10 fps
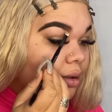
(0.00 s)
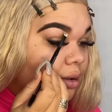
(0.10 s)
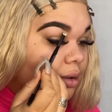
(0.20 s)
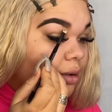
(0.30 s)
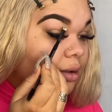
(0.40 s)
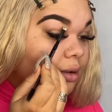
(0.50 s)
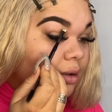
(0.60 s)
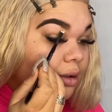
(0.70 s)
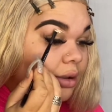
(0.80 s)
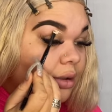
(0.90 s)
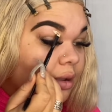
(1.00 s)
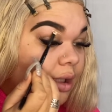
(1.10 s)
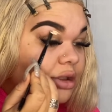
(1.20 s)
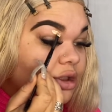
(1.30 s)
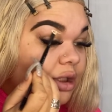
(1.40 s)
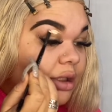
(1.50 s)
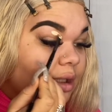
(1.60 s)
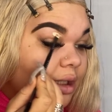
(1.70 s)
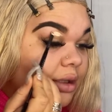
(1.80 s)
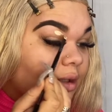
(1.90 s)
And then I start
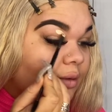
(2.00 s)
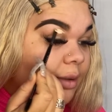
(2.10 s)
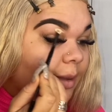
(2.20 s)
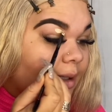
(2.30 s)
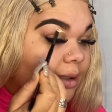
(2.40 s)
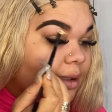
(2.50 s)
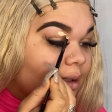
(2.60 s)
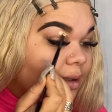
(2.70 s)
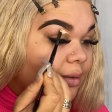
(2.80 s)
like lower back here.